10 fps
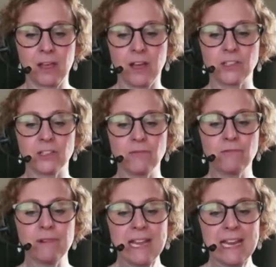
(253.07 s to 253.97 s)
And so
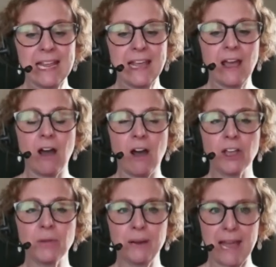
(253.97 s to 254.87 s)
really, are
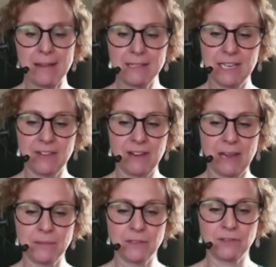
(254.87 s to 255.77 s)
you allowed to give
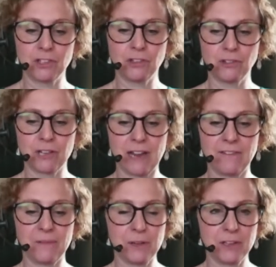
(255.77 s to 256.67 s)
names of children out
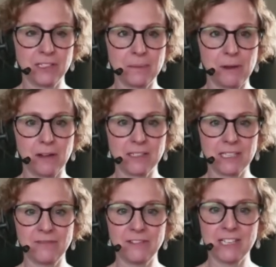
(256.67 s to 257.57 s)
for birthday
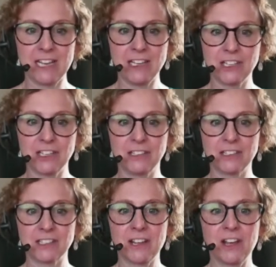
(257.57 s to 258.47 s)
party
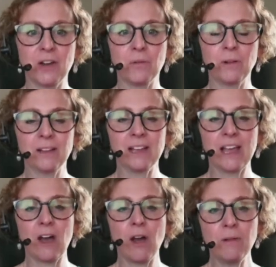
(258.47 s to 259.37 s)
invitations? Well,
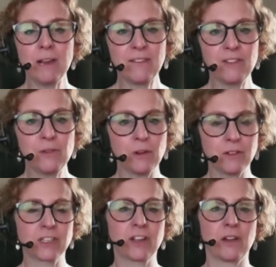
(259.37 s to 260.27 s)
only if you
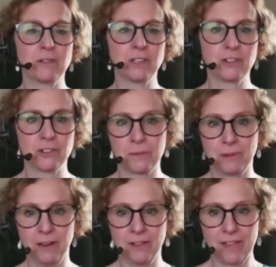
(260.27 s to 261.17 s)
want to go to the
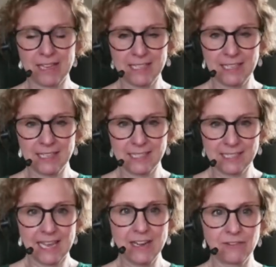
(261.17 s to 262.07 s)
trouble of getting
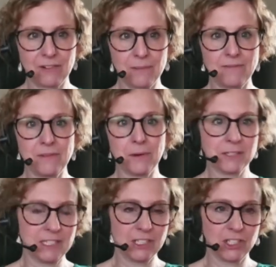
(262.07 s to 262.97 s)
consent from
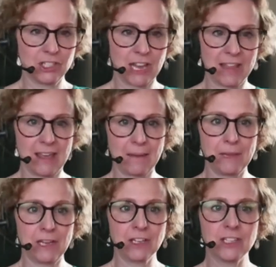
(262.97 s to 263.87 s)
everybody to share that,
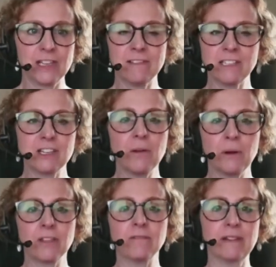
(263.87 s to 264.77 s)
because there is no
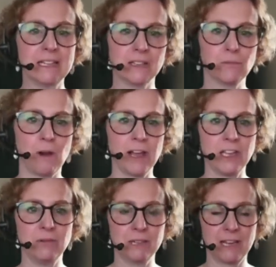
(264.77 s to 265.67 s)
other reason why
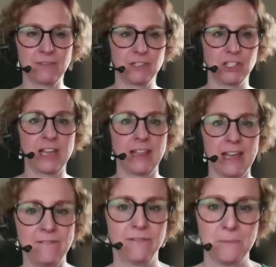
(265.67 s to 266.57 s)
you would have to share
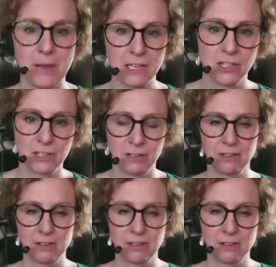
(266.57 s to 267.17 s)
that information.